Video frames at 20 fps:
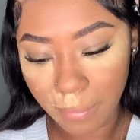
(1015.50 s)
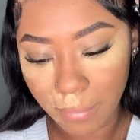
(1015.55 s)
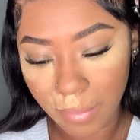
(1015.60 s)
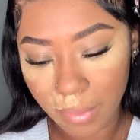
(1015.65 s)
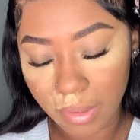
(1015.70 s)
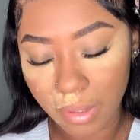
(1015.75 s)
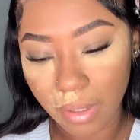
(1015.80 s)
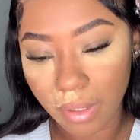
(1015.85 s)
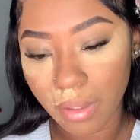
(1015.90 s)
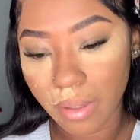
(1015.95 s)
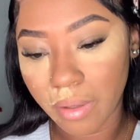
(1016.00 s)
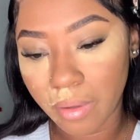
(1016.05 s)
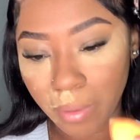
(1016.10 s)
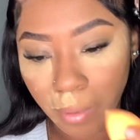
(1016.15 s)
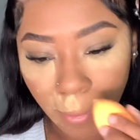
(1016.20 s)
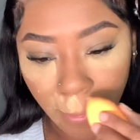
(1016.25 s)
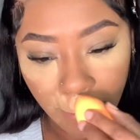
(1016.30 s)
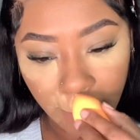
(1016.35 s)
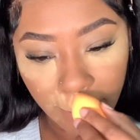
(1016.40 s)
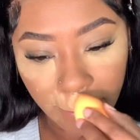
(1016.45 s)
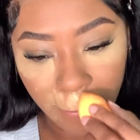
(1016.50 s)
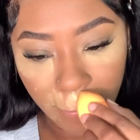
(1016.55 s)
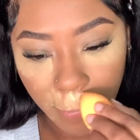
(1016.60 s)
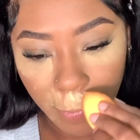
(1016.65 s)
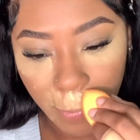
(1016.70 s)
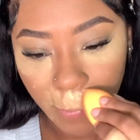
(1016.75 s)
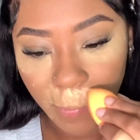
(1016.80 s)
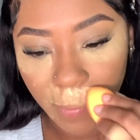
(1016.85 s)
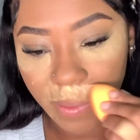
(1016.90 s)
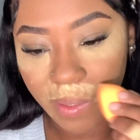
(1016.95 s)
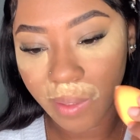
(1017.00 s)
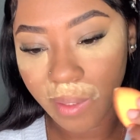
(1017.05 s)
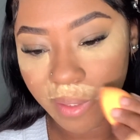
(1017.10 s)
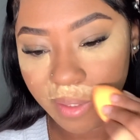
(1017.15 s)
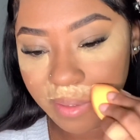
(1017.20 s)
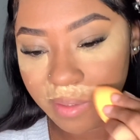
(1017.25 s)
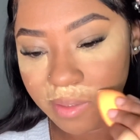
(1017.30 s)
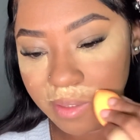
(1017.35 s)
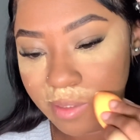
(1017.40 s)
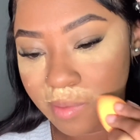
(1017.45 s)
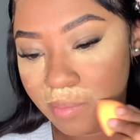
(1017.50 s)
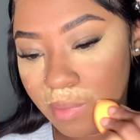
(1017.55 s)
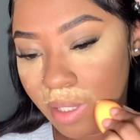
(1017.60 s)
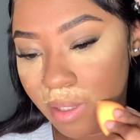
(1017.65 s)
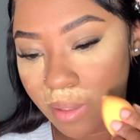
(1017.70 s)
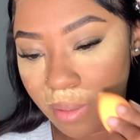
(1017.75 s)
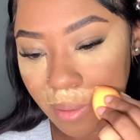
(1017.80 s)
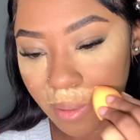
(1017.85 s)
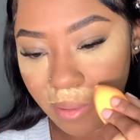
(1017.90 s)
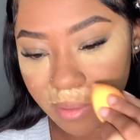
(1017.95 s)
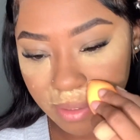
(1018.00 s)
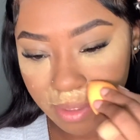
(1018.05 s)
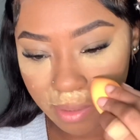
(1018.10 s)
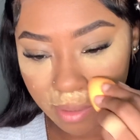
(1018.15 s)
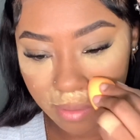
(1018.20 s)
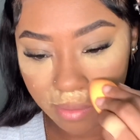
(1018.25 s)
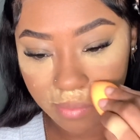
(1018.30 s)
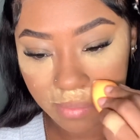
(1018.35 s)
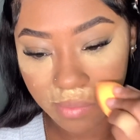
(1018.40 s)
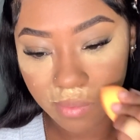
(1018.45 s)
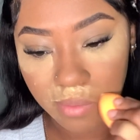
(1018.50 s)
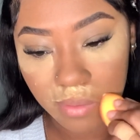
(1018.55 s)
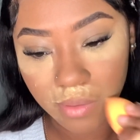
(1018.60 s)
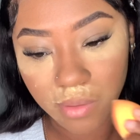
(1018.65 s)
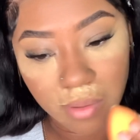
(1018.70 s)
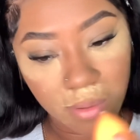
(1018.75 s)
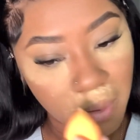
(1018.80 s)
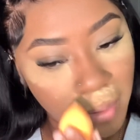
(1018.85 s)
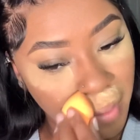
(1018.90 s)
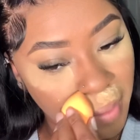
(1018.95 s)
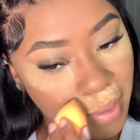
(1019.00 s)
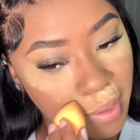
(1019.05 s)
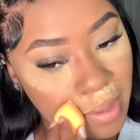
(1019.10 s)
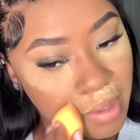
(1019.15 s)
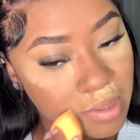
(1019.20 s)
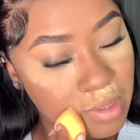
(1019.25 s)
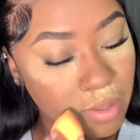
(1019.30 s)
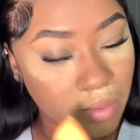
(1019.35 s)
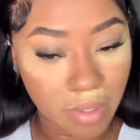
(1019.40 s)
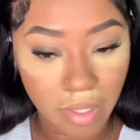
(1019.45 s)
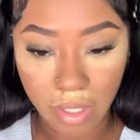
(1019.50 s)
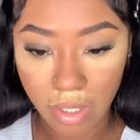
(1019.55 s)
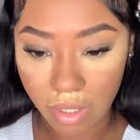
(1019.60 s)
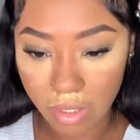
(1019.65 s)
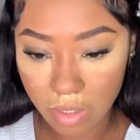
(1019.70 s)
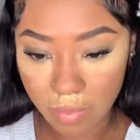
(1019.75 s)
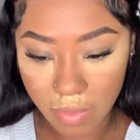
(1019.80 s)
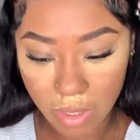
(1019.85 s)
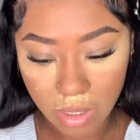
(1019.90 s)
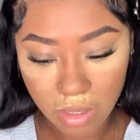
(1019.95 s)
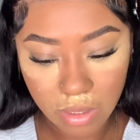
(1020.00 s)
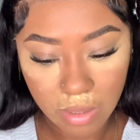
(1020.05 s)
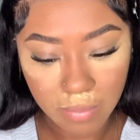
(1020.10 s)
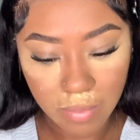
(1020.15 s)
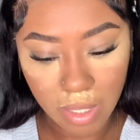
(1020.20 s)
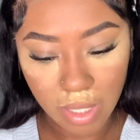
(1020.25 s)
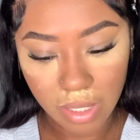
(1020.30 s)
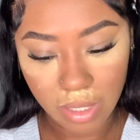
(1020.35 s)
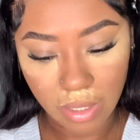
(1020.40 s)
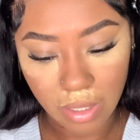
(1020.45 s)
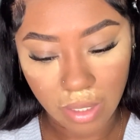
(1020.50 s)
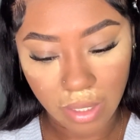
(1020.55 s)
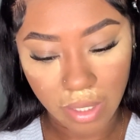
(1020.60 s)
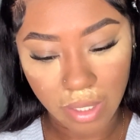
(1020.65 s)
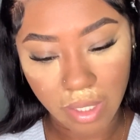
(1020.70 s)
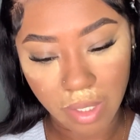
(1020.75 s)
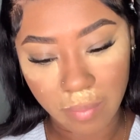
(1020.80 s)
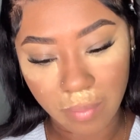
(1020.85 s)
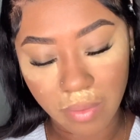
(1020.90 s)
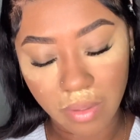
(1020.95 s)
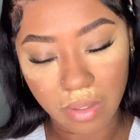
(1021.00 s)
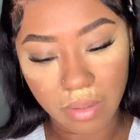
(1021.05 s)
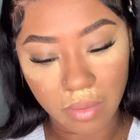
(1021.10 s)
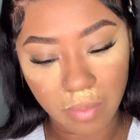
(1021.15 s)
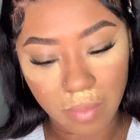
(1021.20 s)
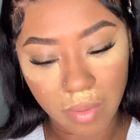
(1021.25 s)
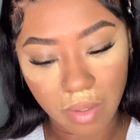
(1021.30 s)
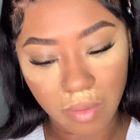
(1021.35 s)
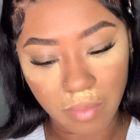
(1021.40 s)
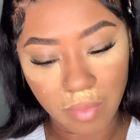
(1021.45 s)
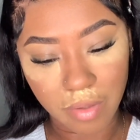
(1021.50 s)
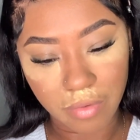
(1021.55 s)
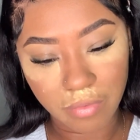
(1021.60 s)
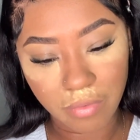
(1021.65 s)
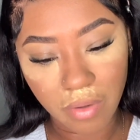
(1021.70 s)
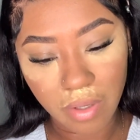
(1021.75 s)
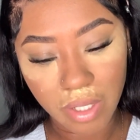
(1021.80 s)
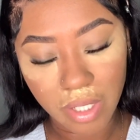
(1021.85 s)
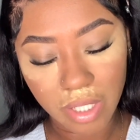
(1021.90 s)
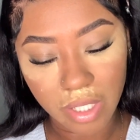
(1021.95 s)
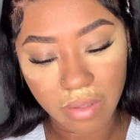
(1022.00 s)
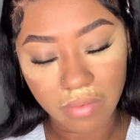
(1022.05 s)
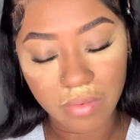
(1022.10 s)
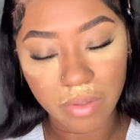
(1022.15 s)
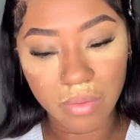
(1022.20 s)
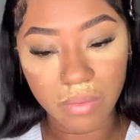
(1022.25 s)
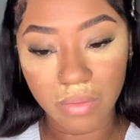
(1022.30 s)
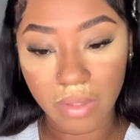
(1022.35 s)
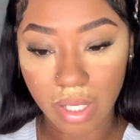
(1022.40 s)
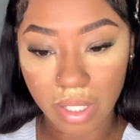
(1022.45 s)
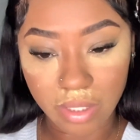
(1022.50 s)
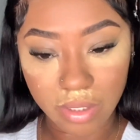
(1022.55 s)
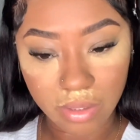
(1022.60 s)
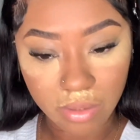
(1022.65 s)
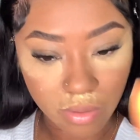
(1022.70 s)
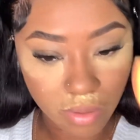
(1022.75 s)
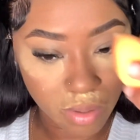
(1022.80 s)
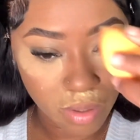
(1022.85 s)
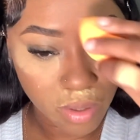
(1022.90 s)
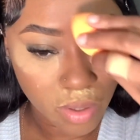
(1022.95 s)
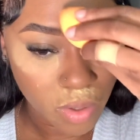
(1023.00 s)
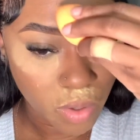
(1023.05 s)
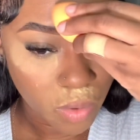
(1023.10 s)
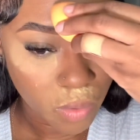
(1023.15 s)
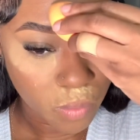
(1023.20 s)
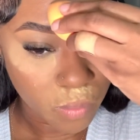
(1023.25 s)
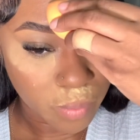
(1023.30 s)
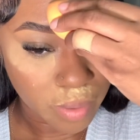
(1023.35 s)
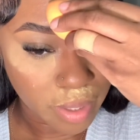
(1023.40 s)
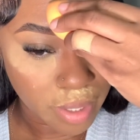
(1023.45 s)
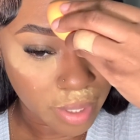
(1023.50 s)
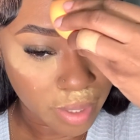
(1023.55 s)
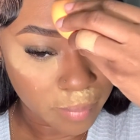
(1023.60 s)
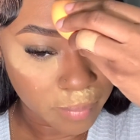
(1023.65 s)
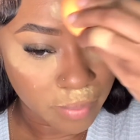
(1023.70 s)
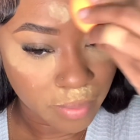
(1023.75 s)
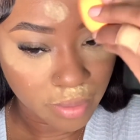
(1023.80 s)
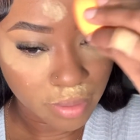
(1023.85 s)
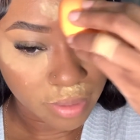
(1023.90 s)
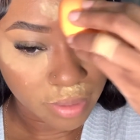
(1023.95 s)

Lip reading: In that area, you really want to catch your smile line, y'all. So I catch my smile line and put a little bit on my forehead, even though that is not where I put